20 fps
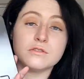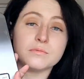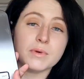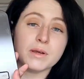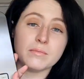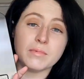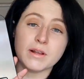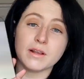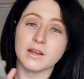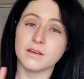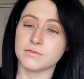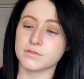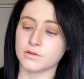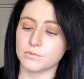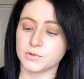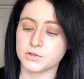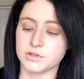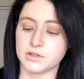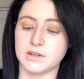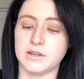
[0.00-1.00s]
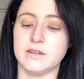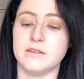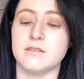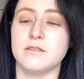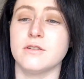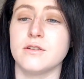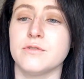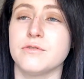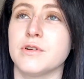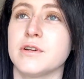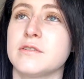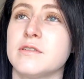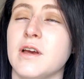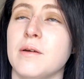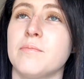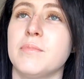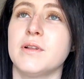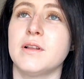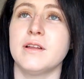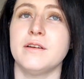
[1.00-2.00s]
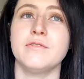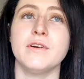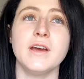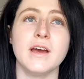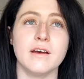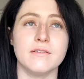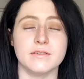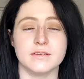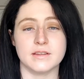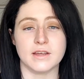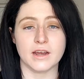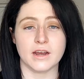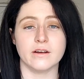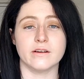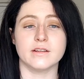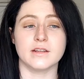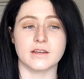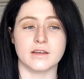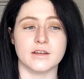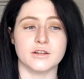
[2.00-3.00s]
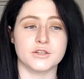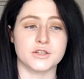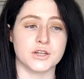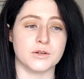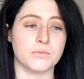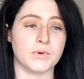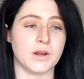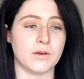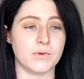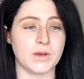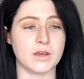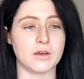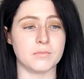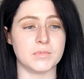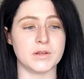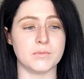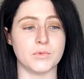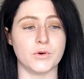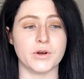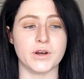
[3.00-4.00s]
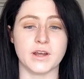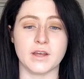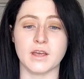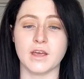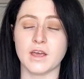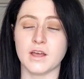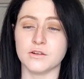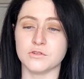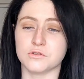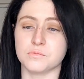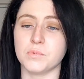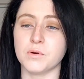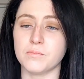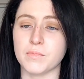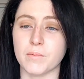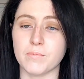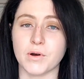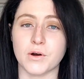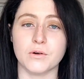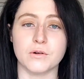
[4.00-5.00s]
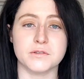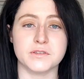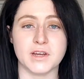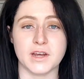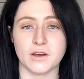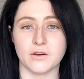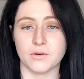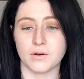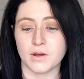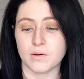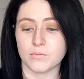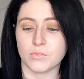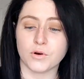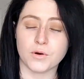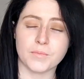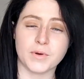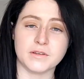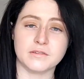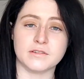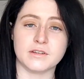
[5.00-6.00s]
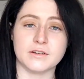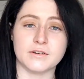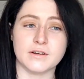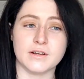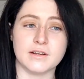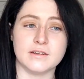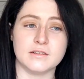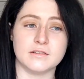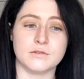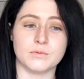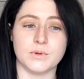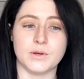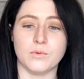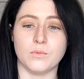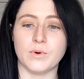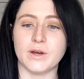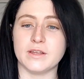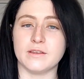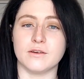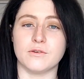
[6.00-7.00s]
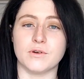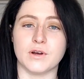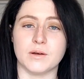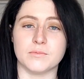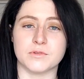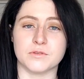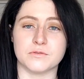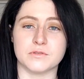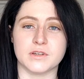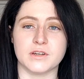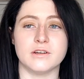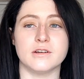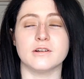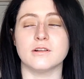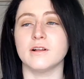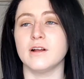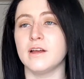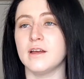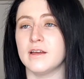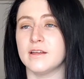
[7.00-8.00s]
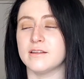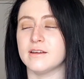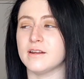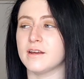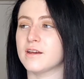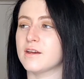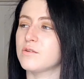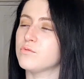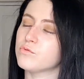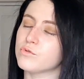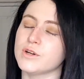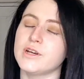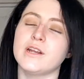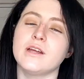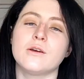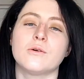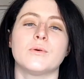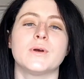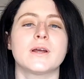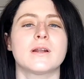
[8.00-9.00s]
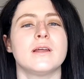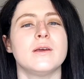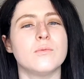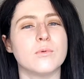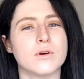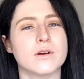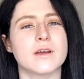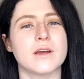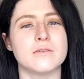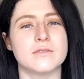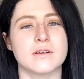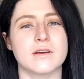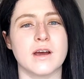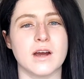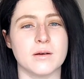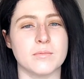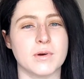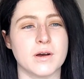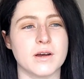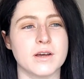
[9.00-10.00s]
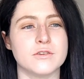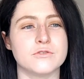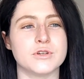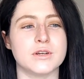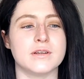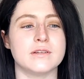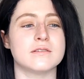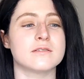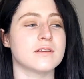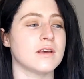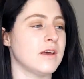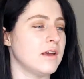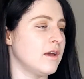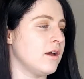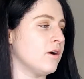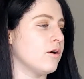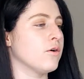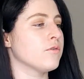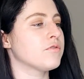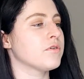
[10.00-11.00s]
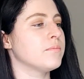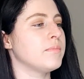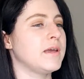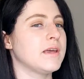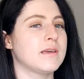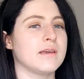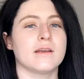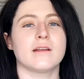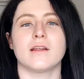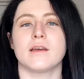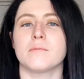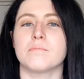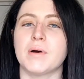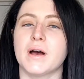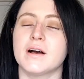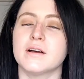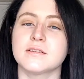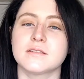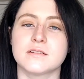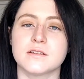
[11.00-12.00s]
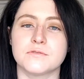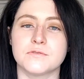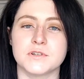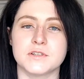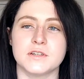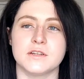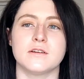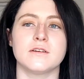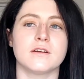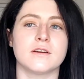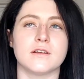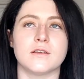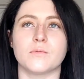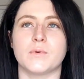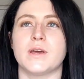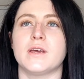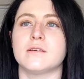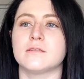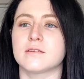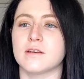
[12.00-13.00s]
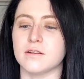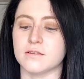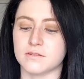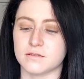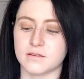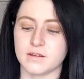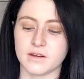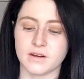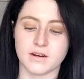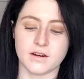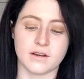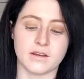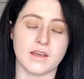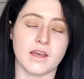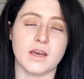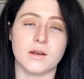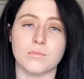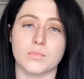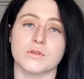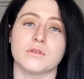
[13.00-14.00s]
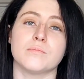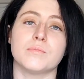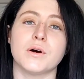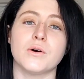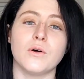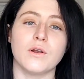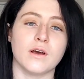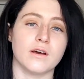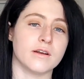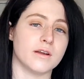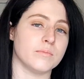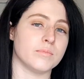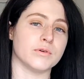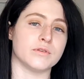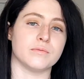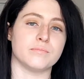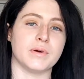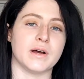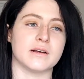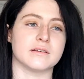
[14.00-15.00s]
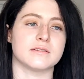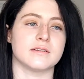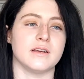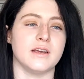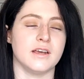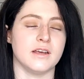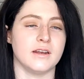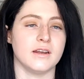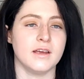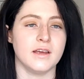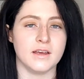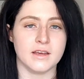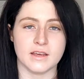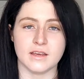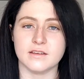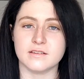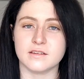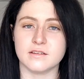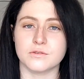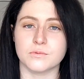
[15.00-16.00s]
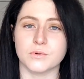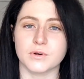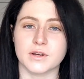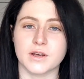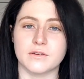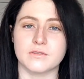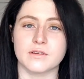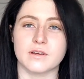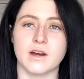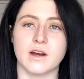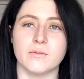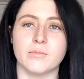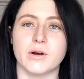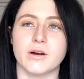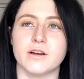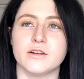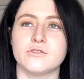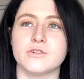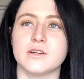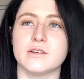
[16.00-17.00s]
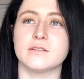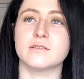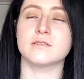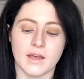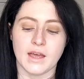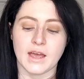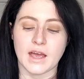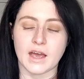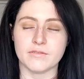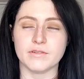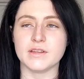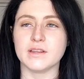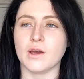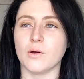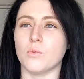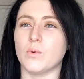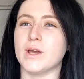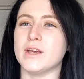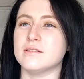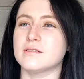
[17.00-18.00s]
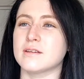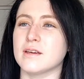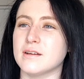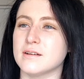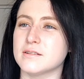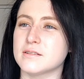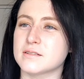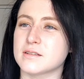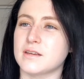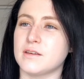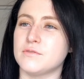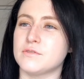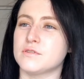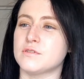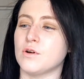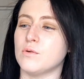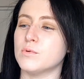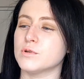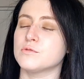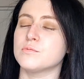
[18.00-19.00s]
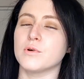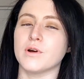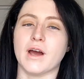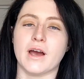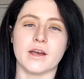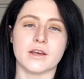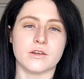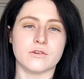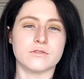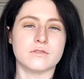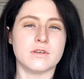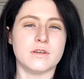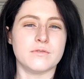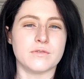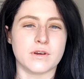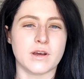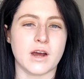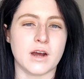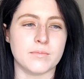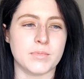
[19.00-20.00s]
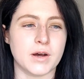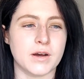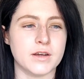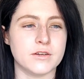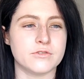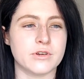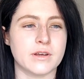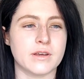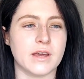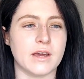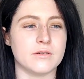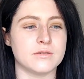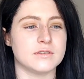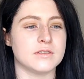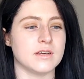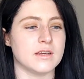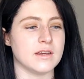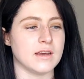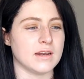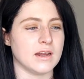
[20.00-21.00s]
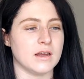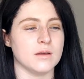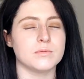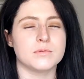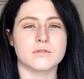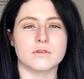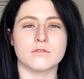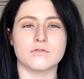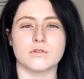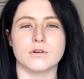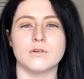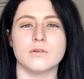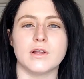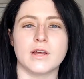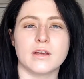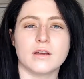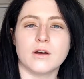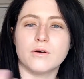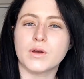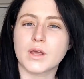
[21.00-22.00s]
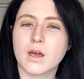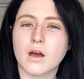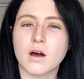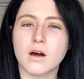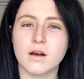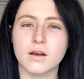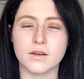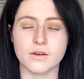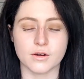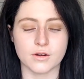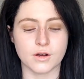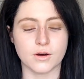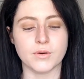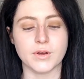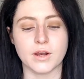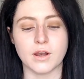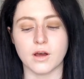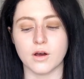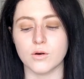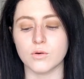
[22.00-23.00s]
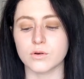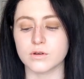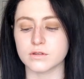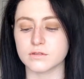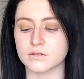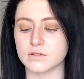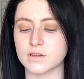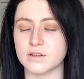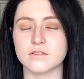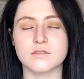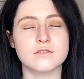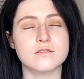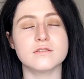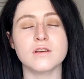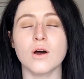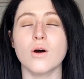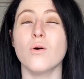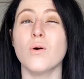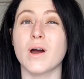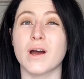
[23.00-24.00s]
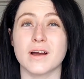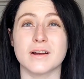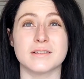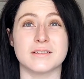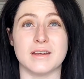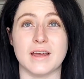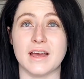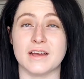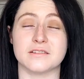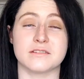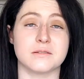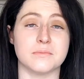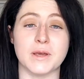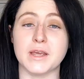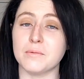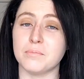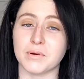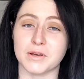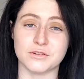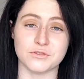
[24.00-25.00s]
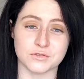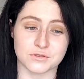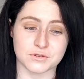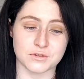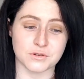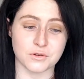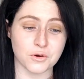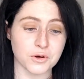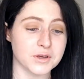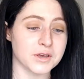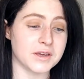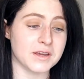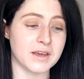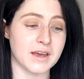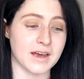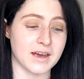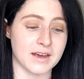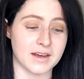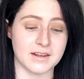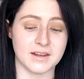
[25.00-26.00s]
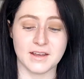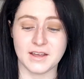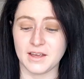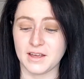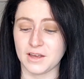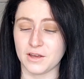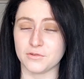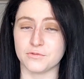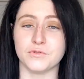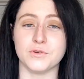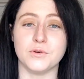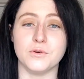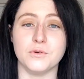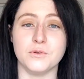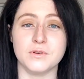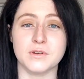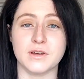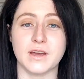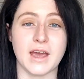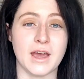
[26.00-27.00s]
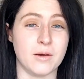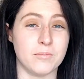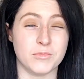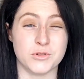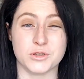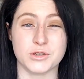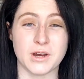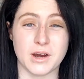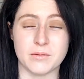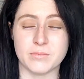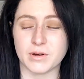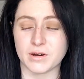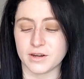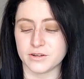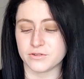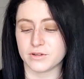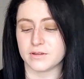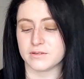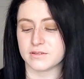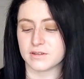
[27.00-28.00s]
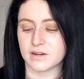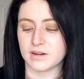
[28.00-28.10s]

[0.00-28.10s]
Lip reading: just made my life so much easier. For example, if I have it there in the kitchen when I wake up in the morning, just put my bowl down, pour my cereal into it, weigh the grams of cereal, then I can really quickly work out the carbohydrates. Or if I'm making like pasta for dinner and the weighing scales is there, again, put the bowl on it, put the pasta in, easy to work out the carbohydrates. Having that weigh scales gives so much more accuracy for carbohydrate counting and helps control like going high or going low, because it's so hard to estimate by just looking at a food how much carbohydrate is